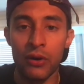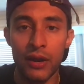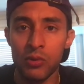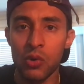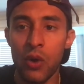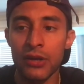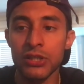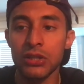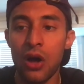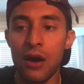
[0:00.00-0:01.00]
It requires
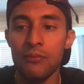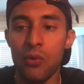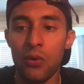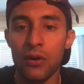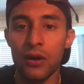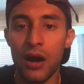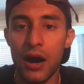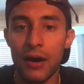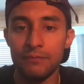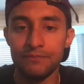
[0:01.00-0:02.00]
a lot more
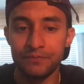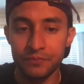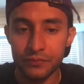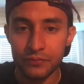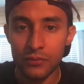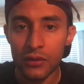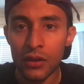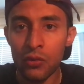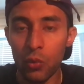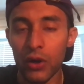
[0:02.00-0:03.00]

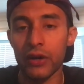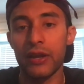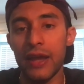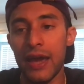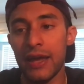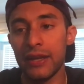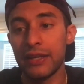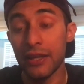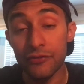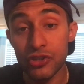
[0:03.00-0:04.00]
work, and
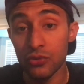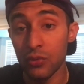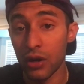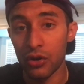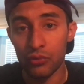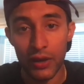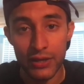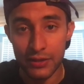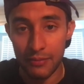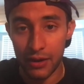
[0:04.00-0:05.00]
it gives you a
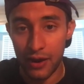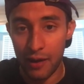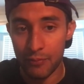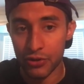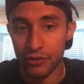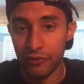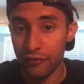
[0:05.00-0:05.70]
great amount of hypertrophy.